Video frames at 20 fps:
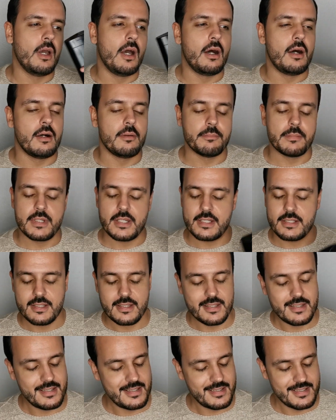Oh
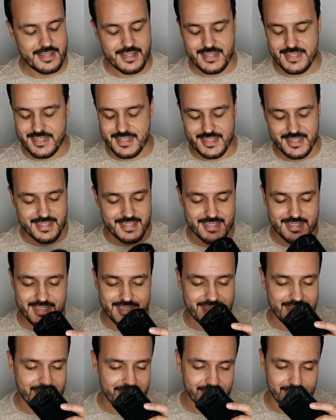man, this
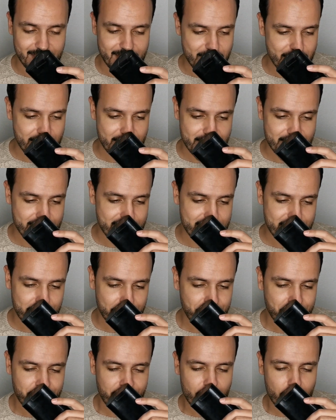is
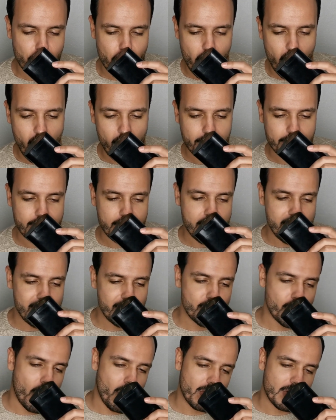delicious.
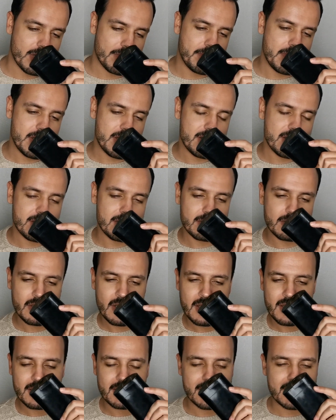Coffee, tonka
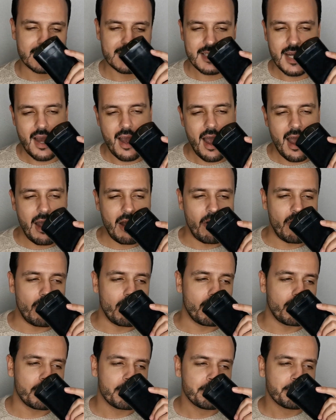bean,
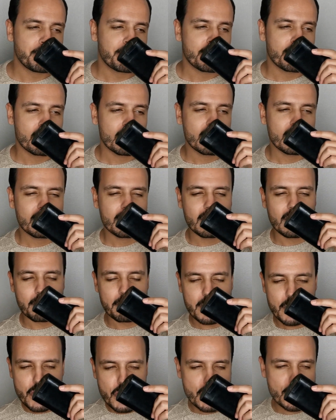cacao,
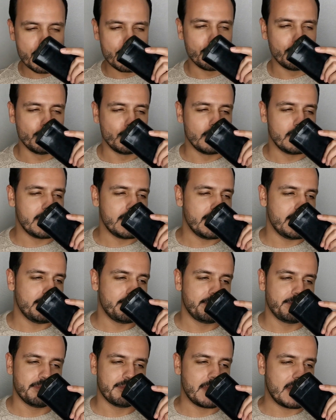
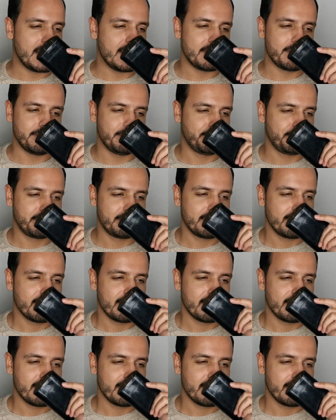patchouli, man.